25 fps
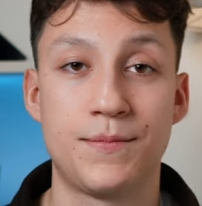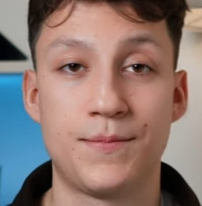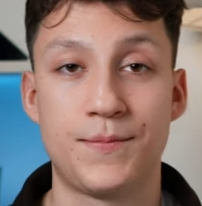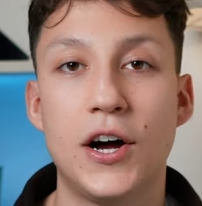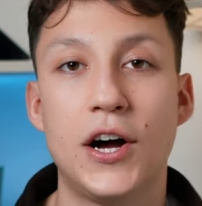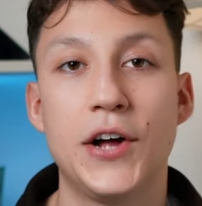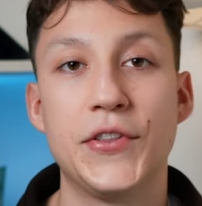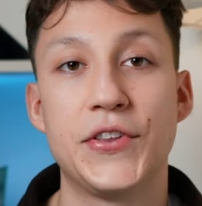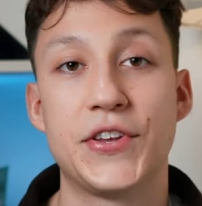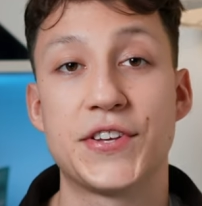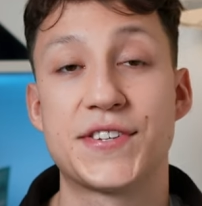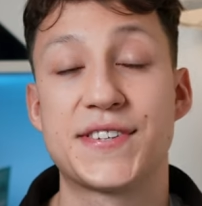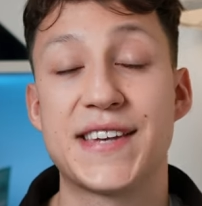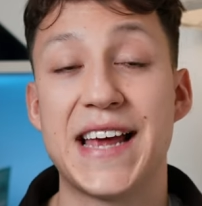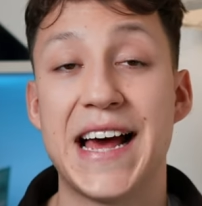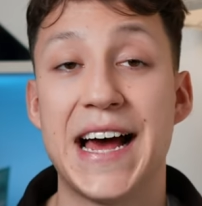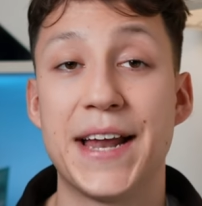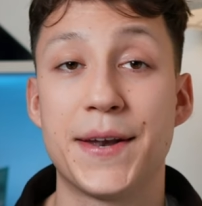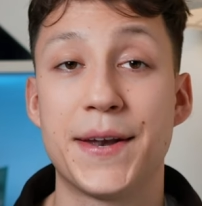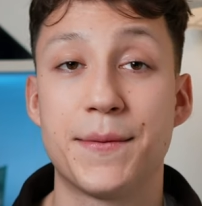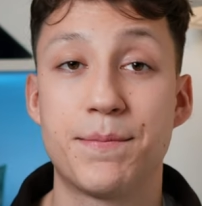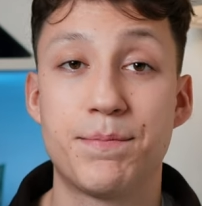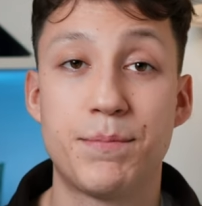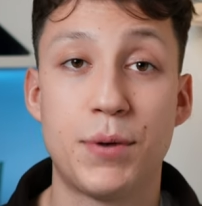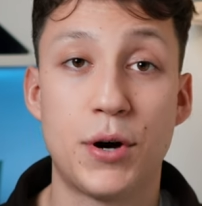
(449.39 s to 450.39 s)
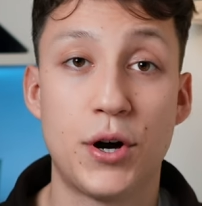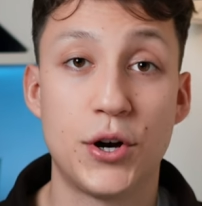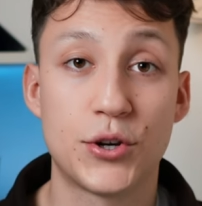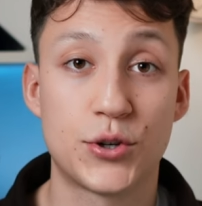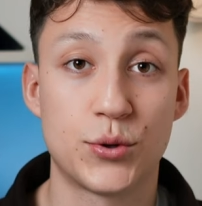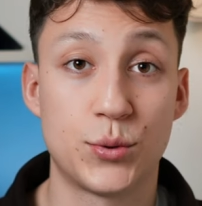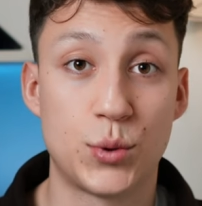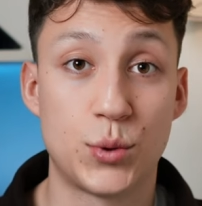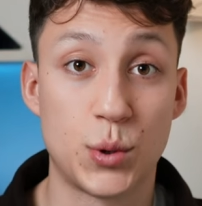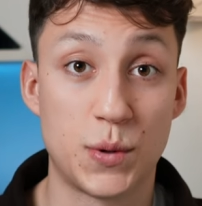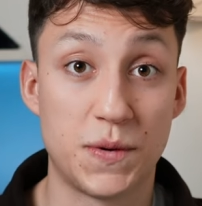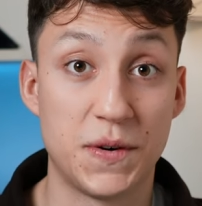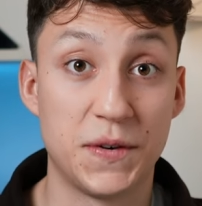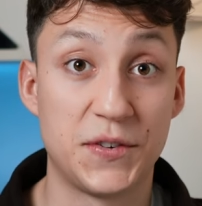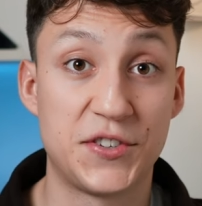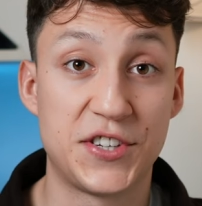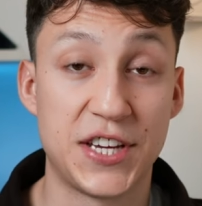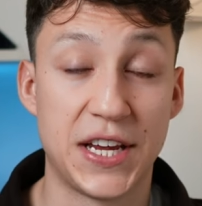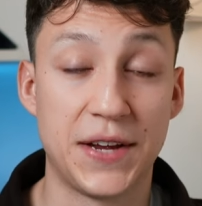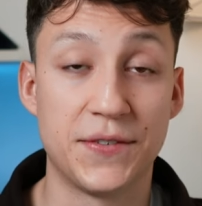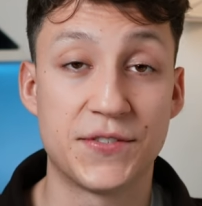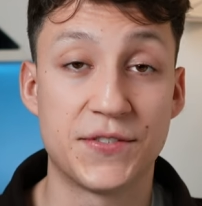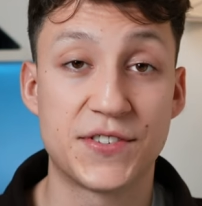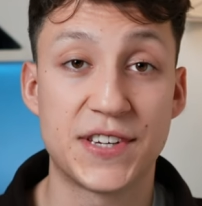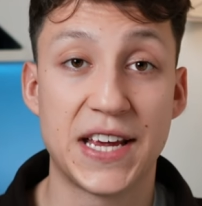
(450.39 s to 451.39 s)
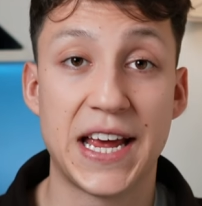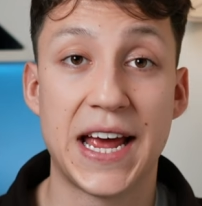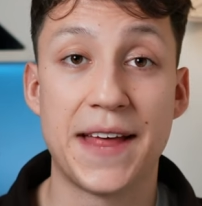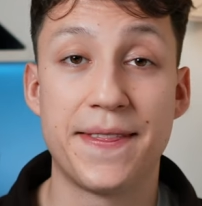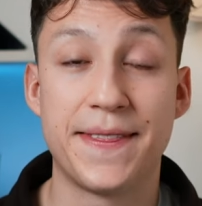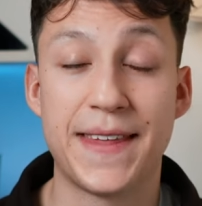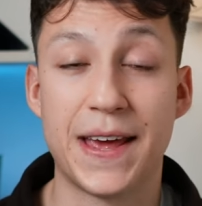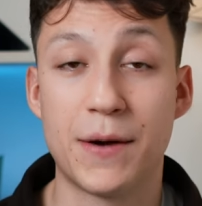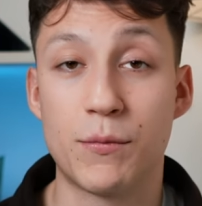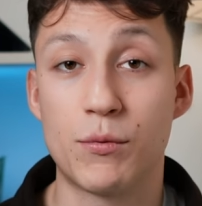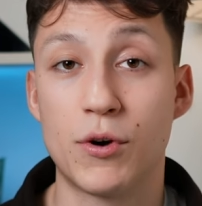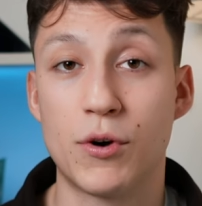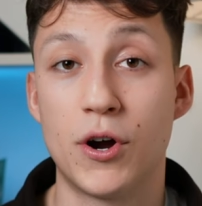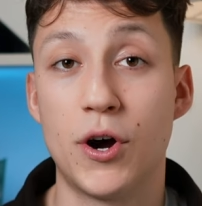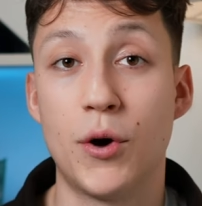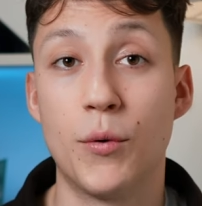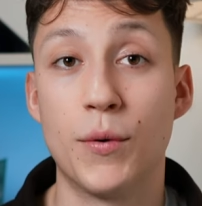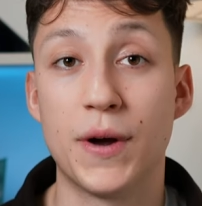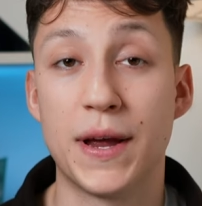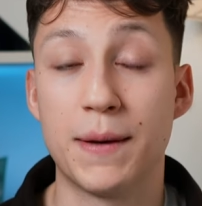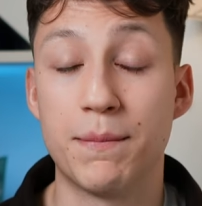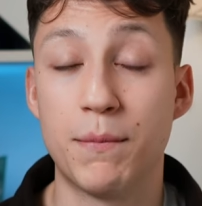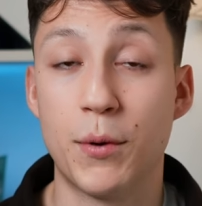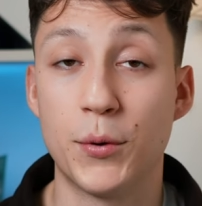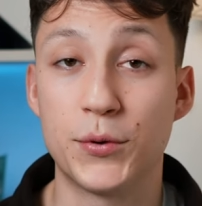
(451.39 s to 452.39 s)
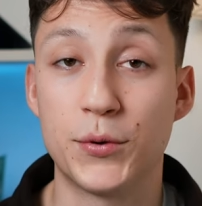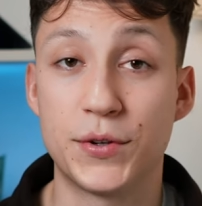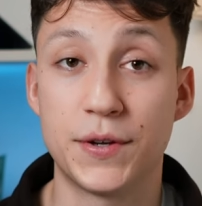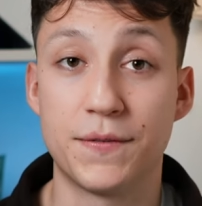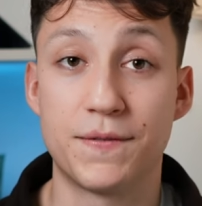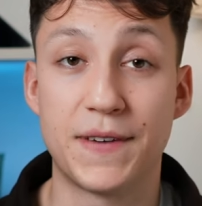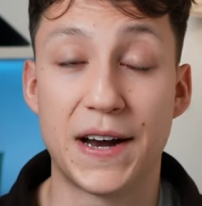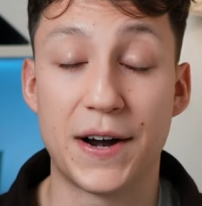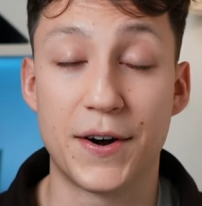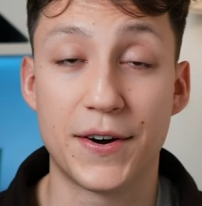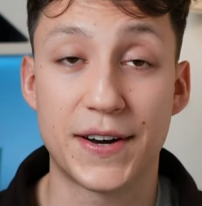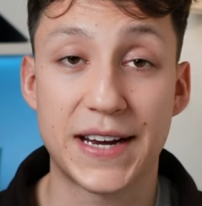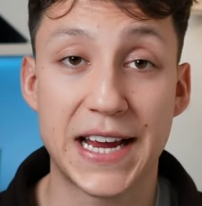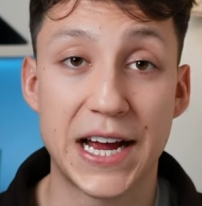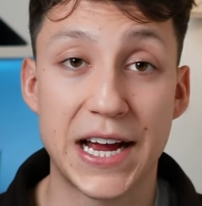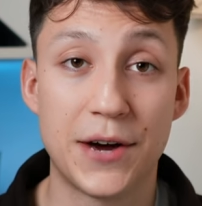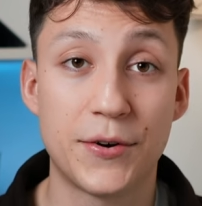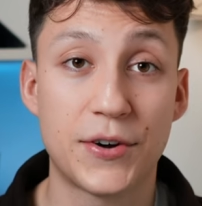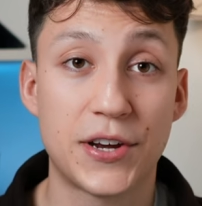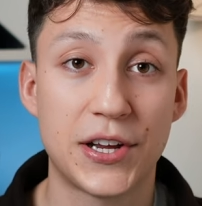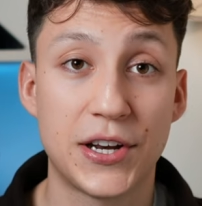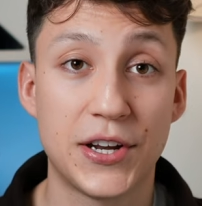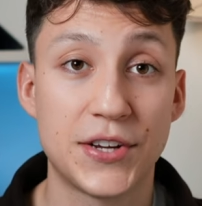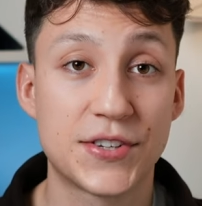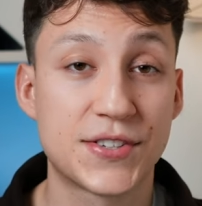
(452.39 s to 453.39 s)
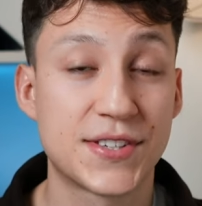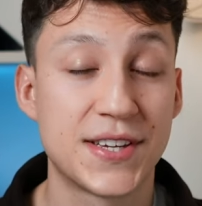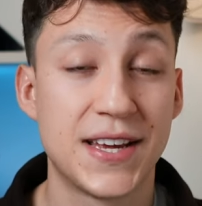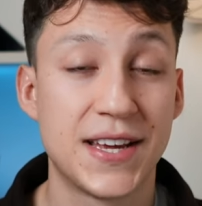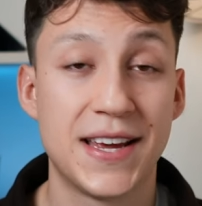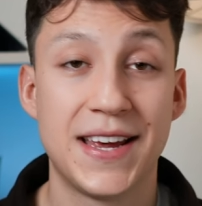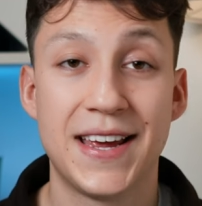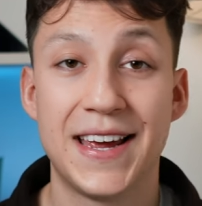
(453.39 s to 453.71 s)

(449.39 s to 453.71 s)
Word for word: Understand partial derivatives and their role in multivariate calculus.